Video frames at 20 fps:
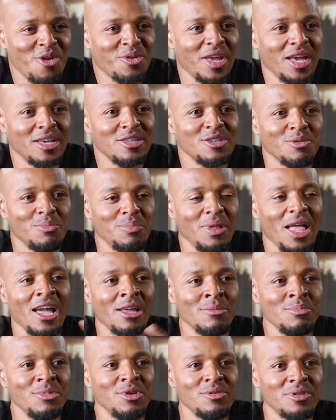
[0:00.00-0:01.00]
okay, so
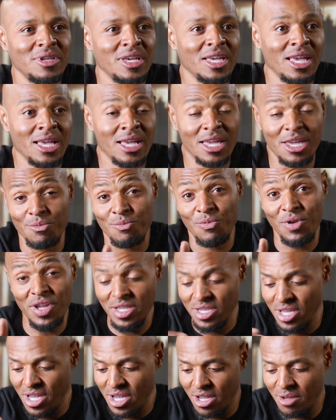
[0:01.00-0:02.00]
black music can get
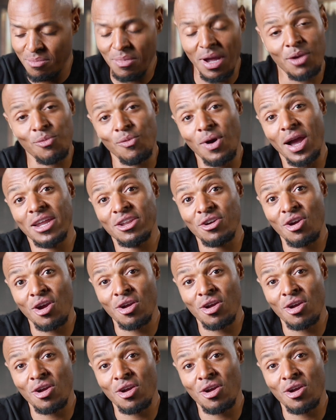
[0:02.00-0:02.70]
redone by white